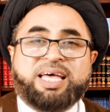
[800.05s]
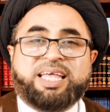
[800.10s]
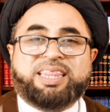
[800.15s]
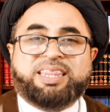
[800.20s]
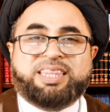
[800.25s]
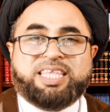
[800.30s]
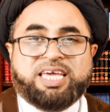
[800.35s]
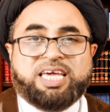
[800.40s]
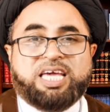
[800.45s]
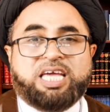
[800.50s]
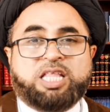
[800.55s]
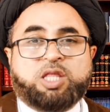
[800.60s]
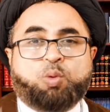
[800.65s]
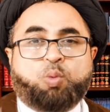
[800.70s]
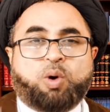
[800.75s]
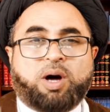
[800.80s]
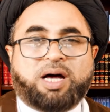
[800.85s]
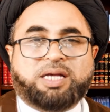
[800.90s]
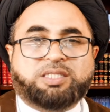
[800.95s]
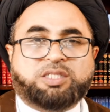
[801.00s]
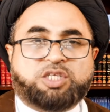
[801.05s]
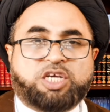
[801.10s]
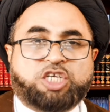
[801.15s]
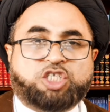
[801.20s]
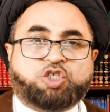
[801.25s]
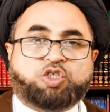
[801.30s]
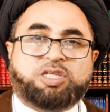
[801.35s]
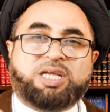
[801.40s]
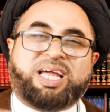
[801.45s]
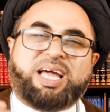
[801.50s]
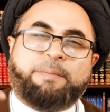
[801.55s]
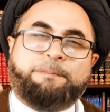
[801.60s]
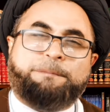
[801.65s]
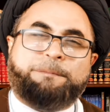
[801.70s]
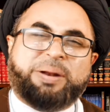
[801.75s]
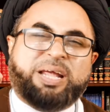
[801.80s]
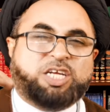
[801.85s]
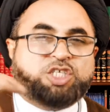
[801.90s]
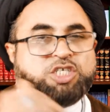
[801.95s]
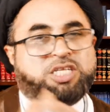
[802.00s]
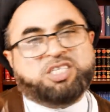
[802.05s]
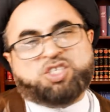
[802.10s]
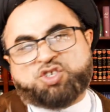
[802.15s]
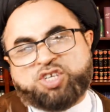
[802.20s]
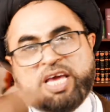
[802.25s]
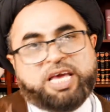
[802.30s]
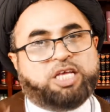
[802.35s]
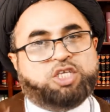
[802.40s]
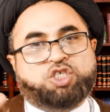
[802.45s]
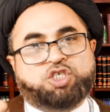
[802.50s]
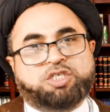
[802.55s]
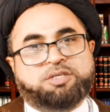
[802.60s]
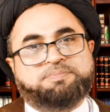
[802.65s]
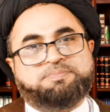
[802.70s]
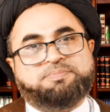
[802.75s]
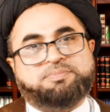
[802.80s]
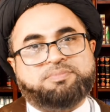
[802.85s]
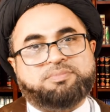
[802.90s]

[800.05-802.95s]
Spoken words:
deen was reached the completion stage.